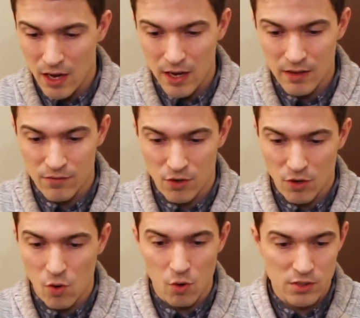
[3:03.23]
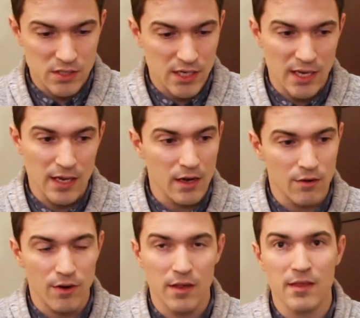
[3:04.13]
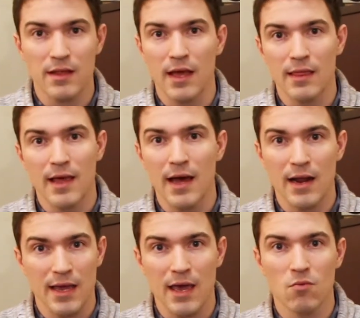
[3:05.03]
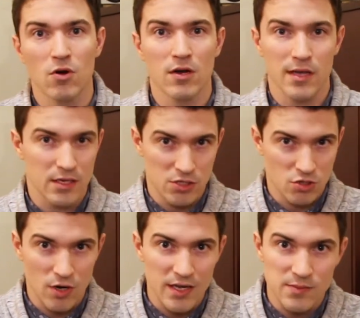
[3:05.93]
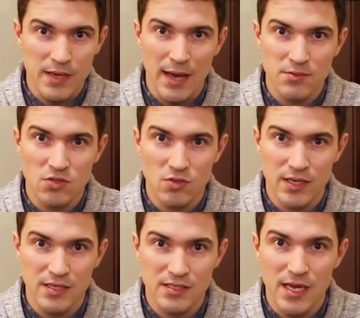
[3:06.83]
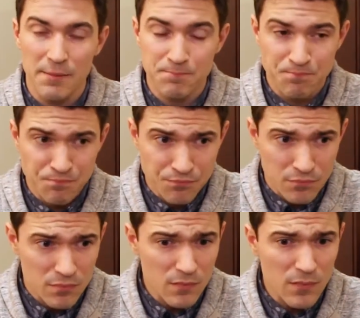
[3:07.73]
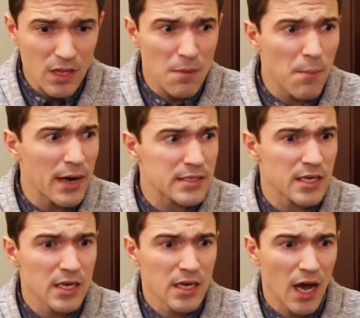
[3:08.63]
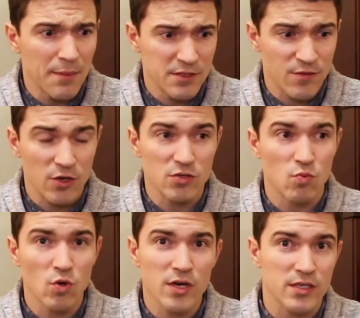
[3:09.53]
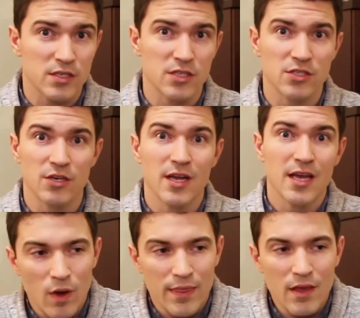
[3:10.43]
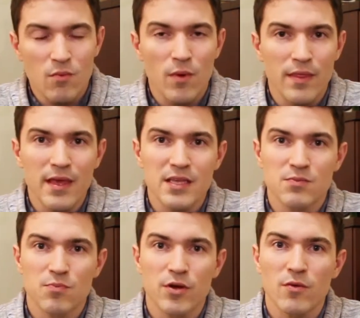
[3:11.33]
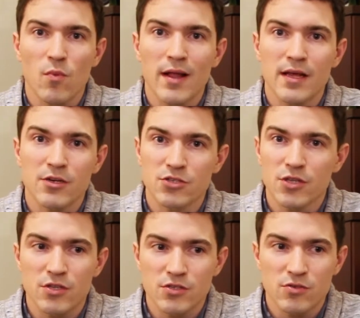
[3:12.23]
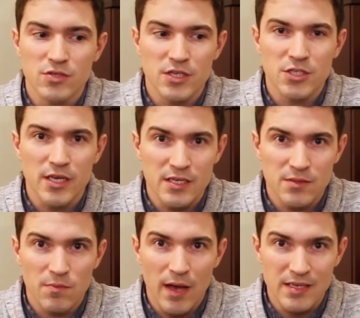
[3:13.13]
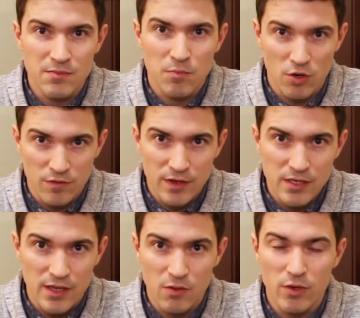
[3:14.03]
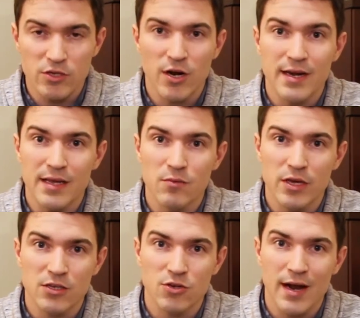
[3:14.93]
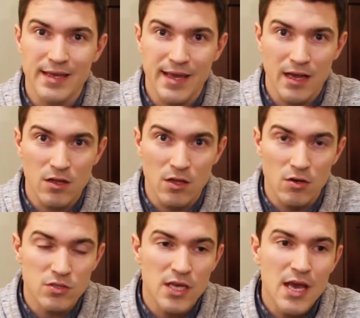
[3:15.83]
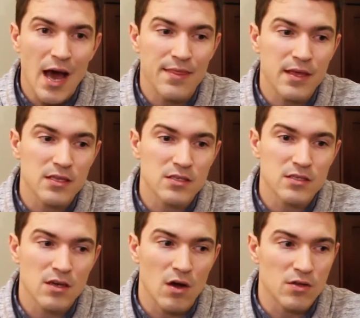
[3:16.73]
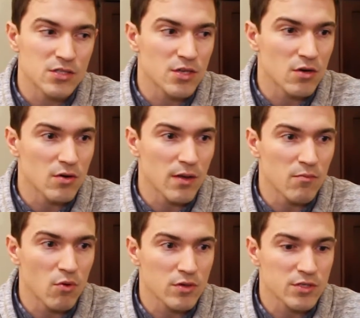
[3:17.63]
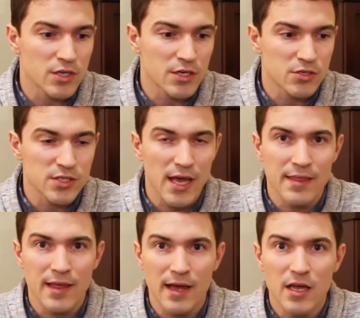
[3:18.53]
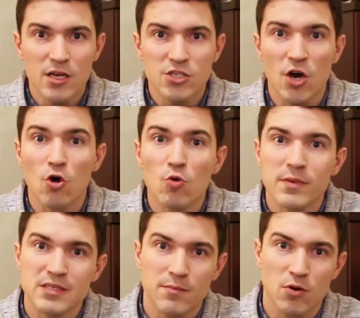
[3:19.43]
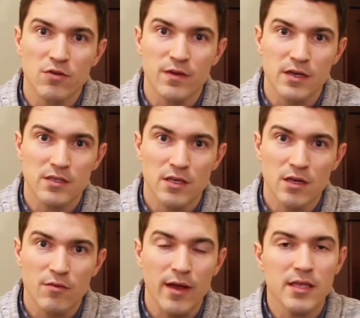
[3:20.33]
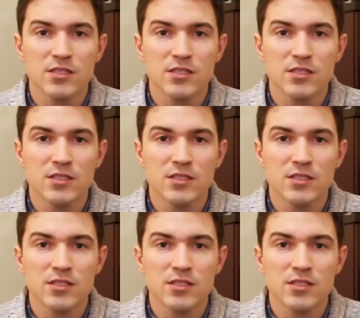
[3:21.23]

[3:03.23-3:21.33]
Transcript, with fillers: Uh, if there are cords sticking out or anything like that, I can't work. Like it just drives me absolutely insane. But um, as far as work is concerned, I think I think it's pretty well understood. There's no such thing as as perfect. I think we try to we can try to get close. I think it's also important to understand that to whom is it perfect, right?